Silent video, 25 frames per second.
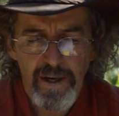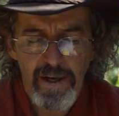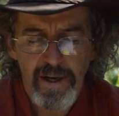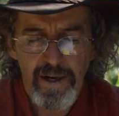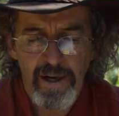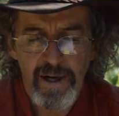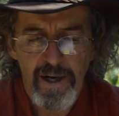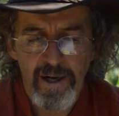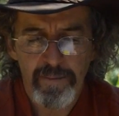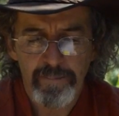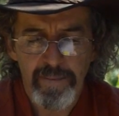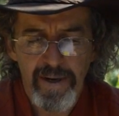
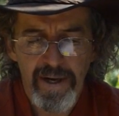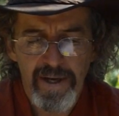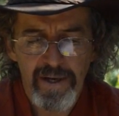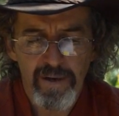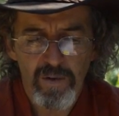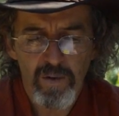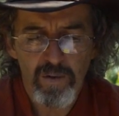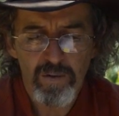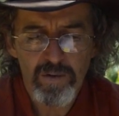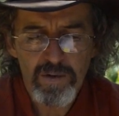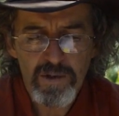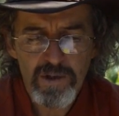And
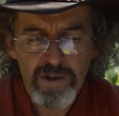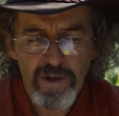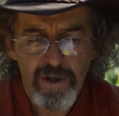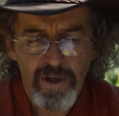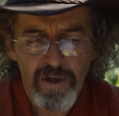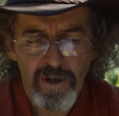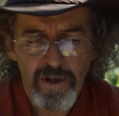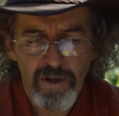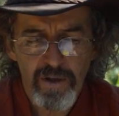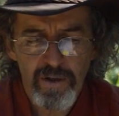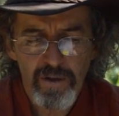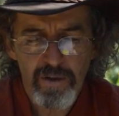
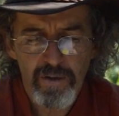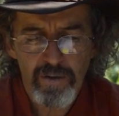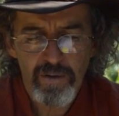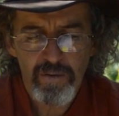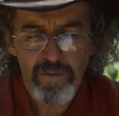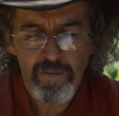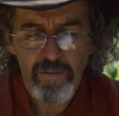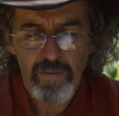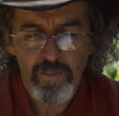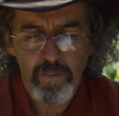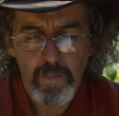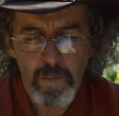
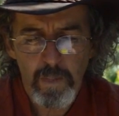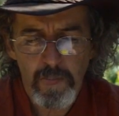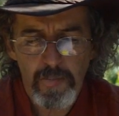also,